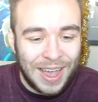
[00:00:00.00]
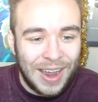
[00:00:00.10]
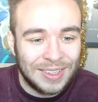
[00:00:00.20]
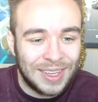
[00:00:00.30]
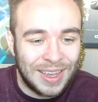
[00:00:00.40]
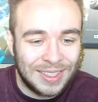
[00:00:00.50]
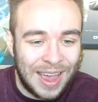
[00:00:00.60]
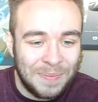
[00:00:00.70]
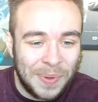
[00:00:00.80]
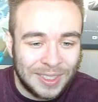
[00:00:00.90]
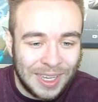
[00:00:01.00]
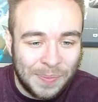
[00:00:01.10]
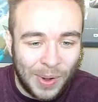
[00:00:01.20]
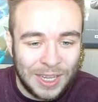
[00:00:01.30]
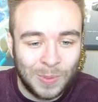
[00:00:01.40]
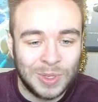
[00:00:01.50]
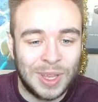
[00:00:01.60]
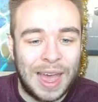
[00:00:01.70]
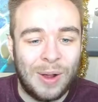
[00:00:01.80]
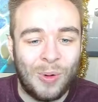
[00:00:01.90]
And it says NPC placements
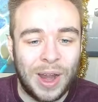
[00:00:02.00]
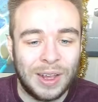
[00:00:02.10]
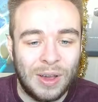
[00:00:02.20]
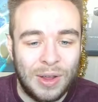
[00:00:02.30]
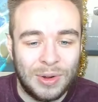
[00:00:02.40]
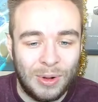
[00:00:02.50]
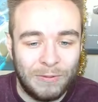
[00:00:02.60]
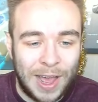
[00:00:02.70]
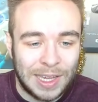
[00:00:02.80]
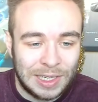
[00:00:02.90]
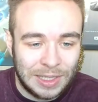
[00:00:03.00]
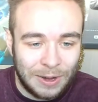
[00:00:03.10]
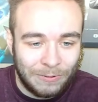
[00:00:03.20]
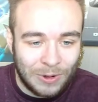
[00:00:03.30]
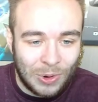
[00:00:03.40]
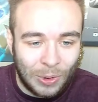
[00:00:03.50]
are outright gone or vastly different.